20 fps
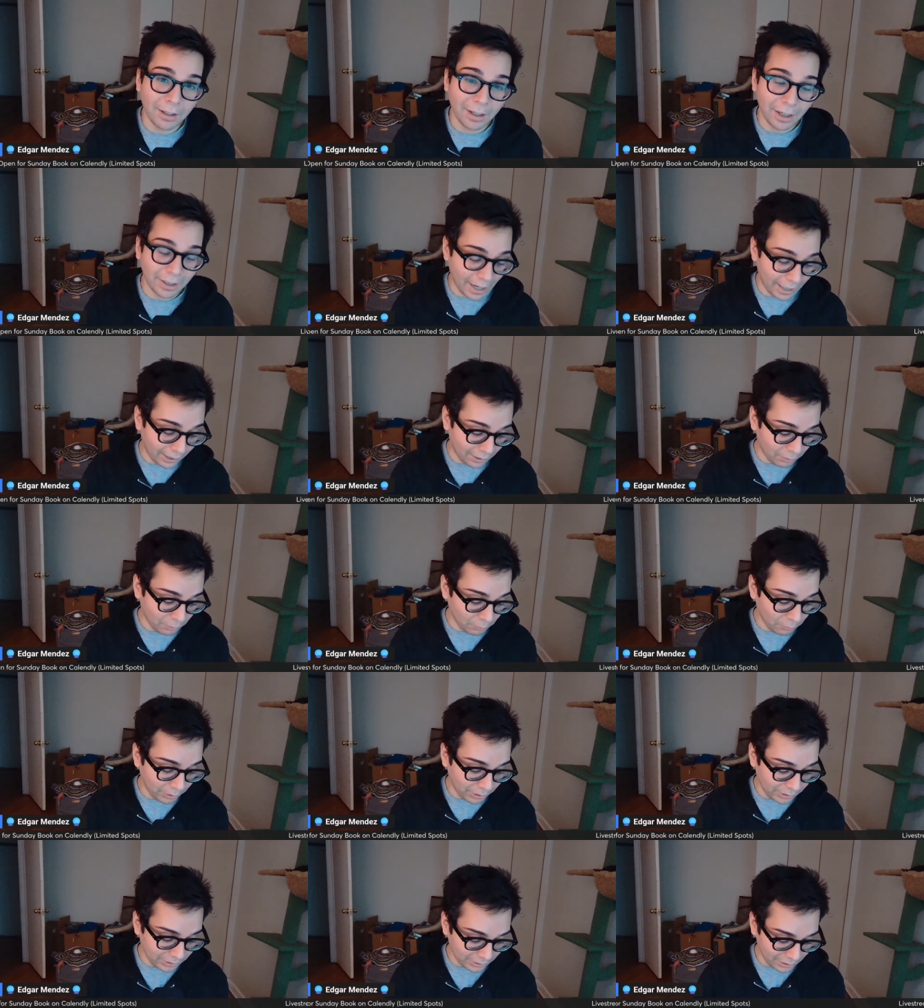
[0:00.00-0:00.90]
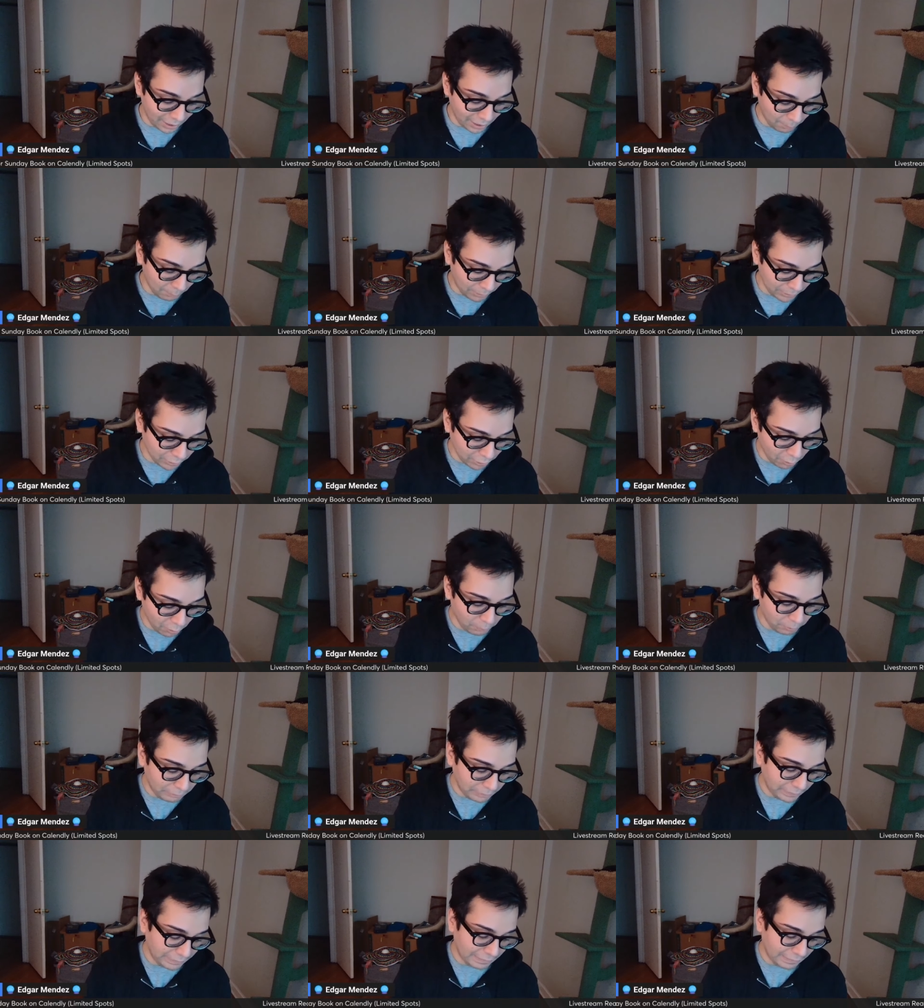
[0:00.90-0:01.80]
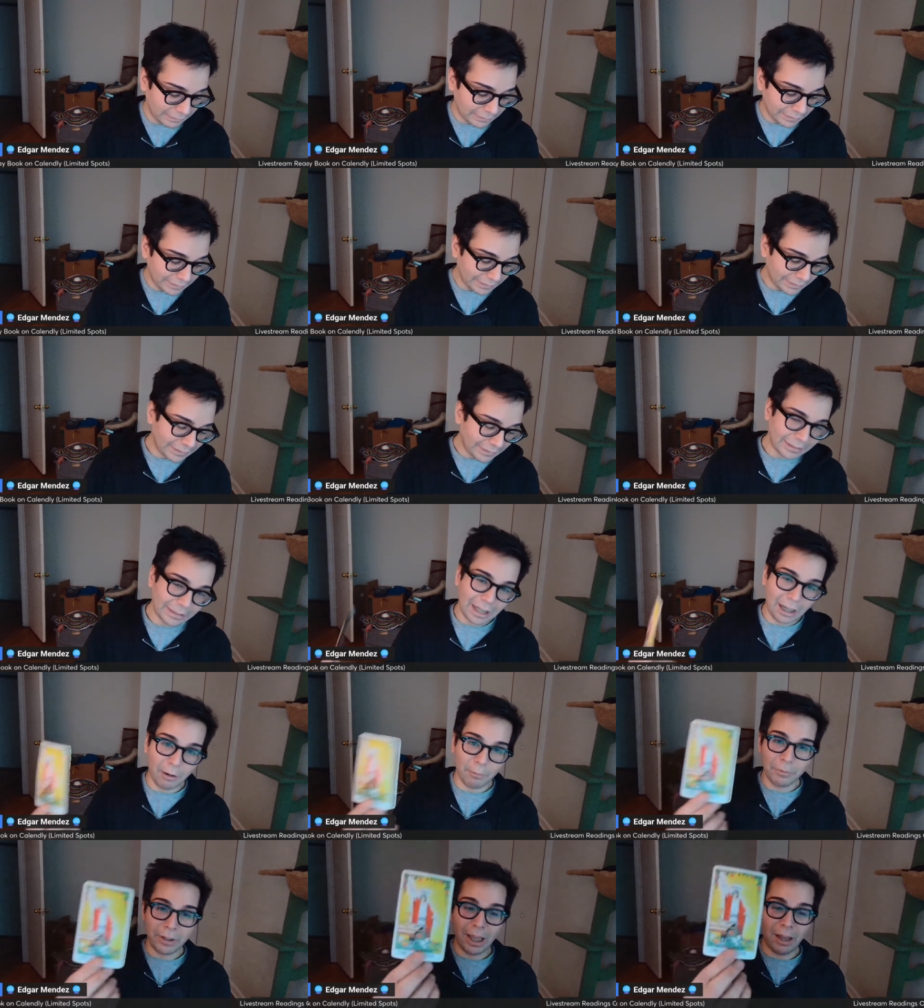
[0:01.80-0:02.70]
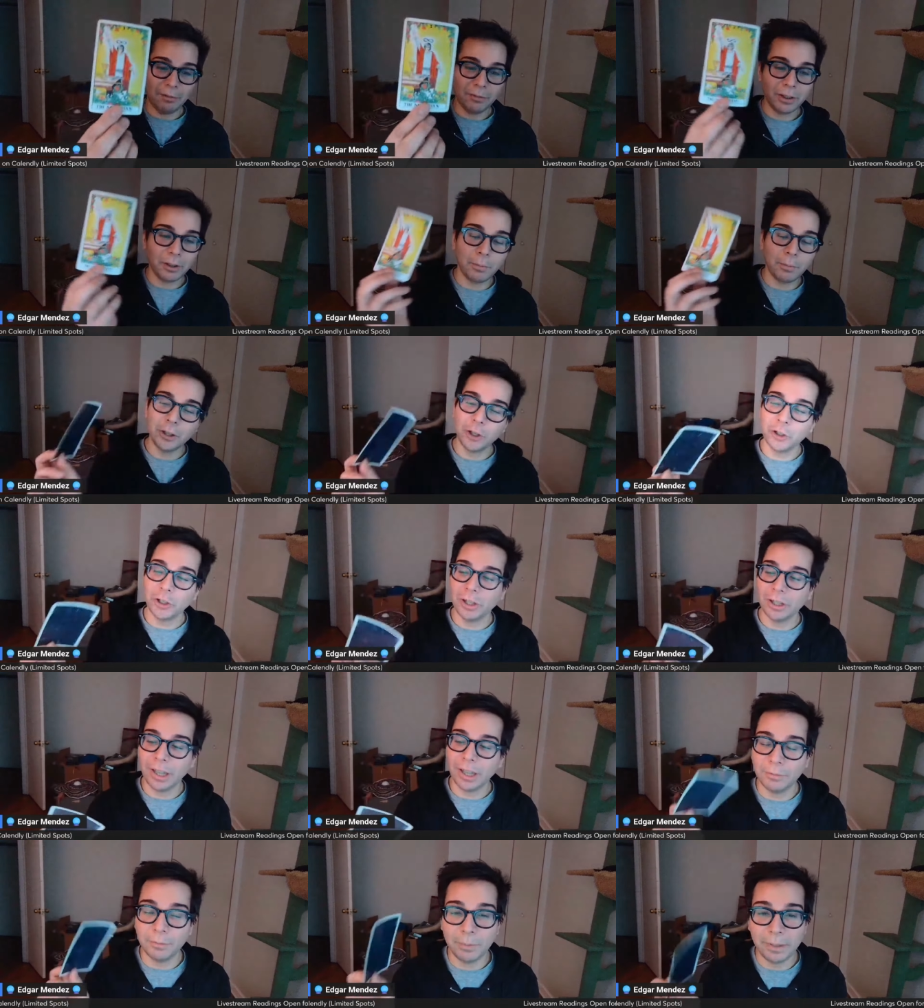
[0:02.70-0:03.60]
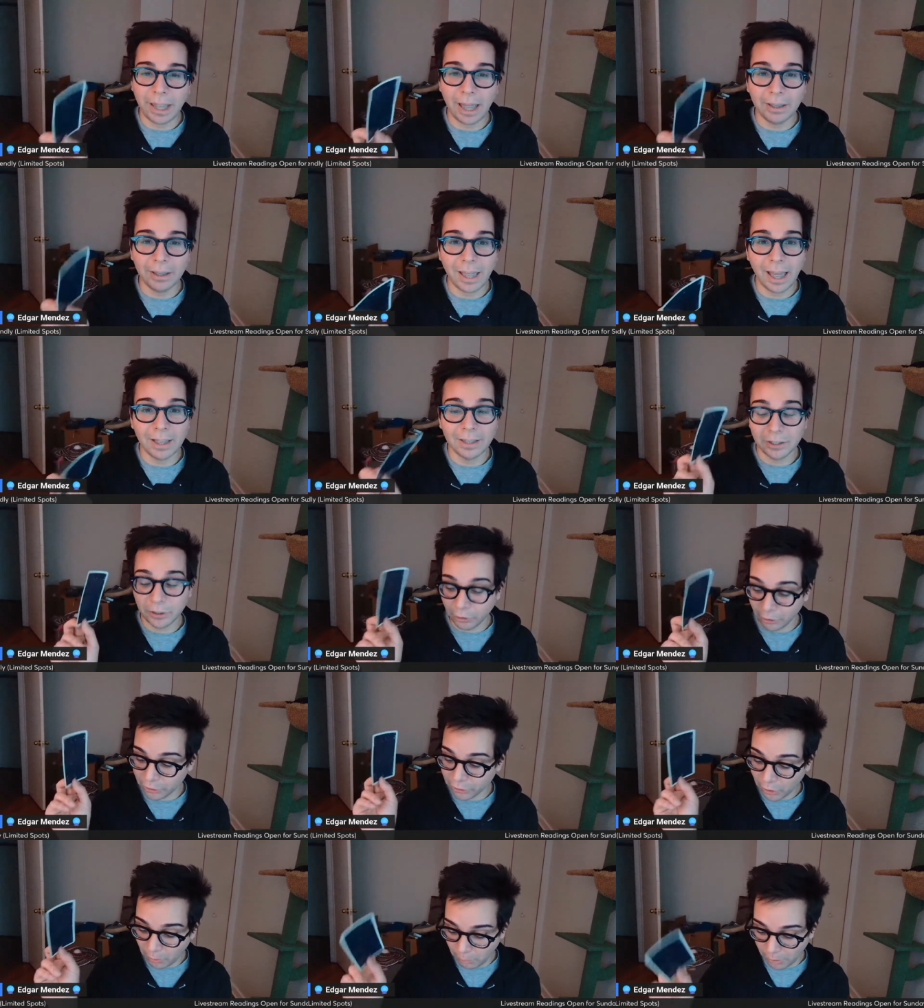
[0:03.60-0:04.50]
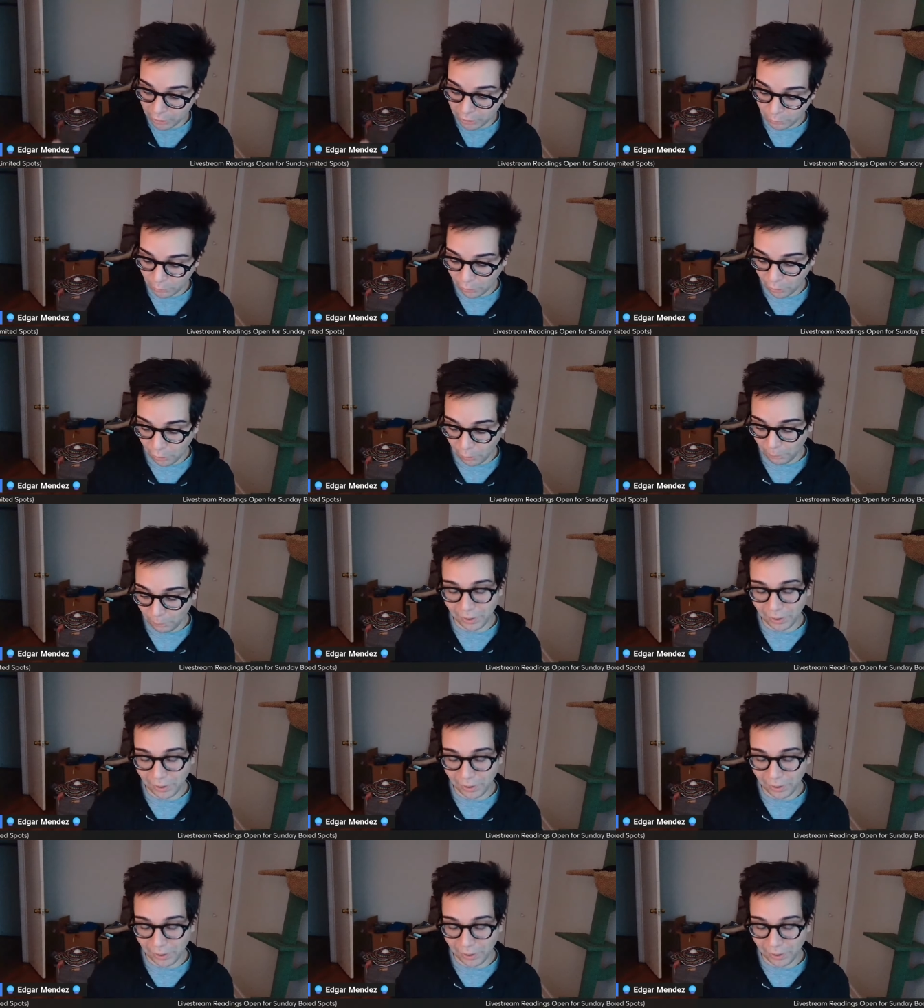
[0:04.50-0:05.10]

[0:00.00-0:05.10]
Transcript: And I, what is how much hope? You know, um, we have the magician gives me that. Yes, there's so much more hope.